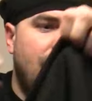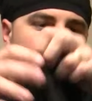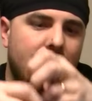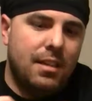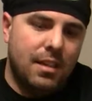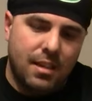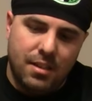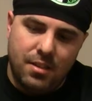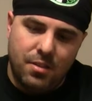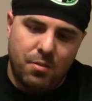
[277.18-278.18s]
And
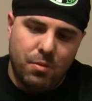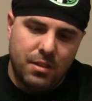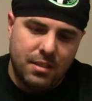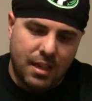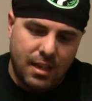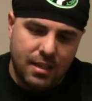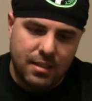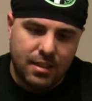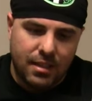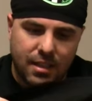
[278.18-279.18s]
on one side,
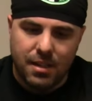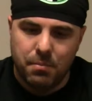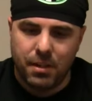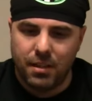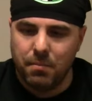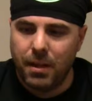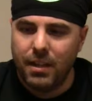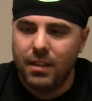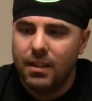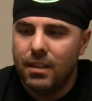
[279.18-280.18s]
it's got the company that
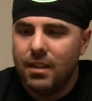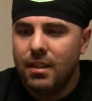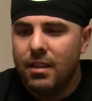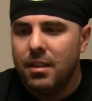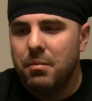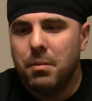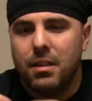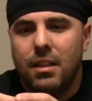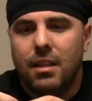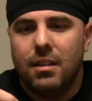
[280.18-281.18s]
made.
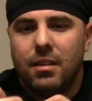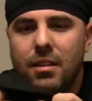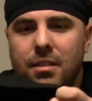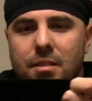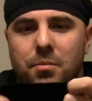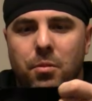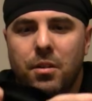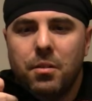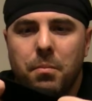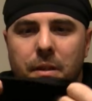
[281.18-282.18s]
But then this is
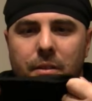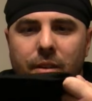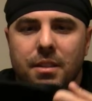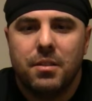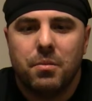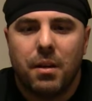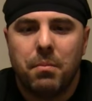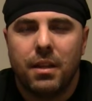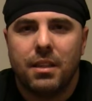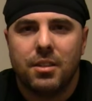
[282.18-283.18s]
one of the big reasons why I
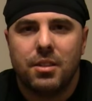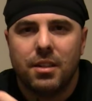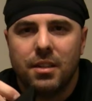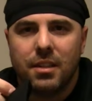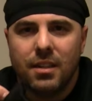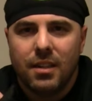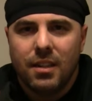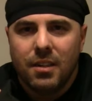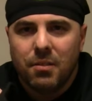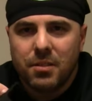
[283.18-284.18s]
bought this shirt.
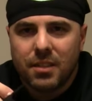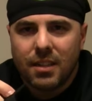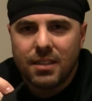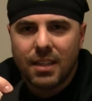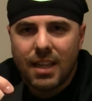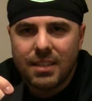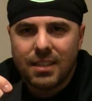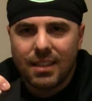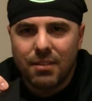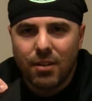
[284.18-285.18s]
Was because of that
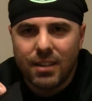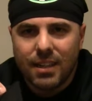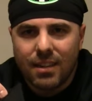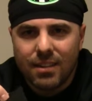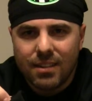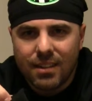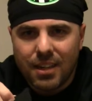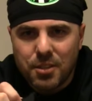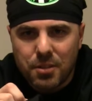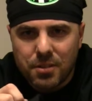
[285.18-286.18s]
sleeve right there. And
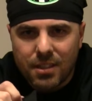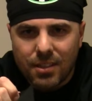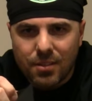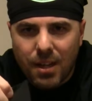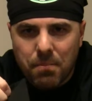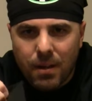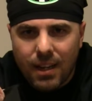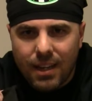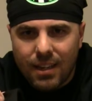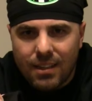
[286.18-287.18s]
as you can see on top of my
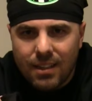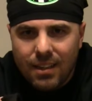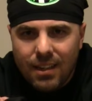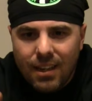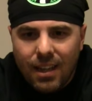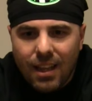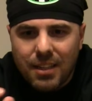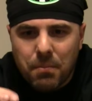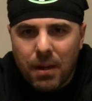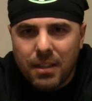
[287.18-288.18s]
head, I
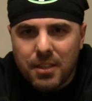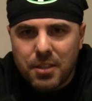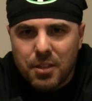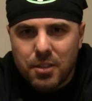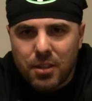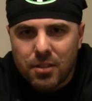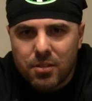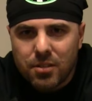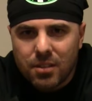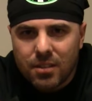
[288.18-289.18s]
like to buy these
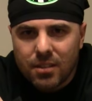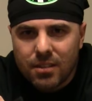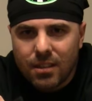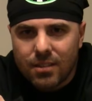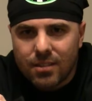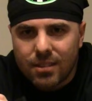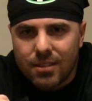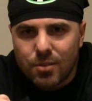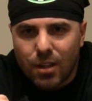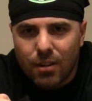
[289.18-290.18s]
t-shirts, cut the
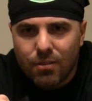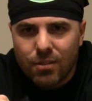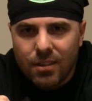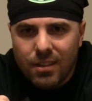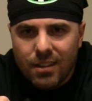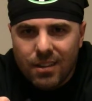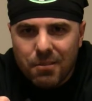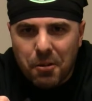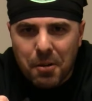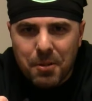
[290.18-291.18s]
sleeves off,
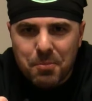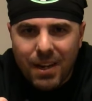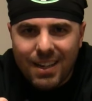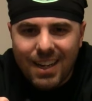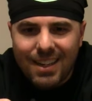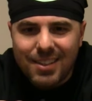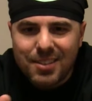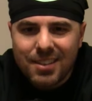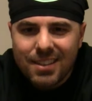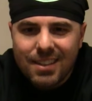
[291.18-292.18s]
wear them as
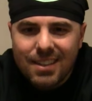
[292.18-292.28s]
bandanas,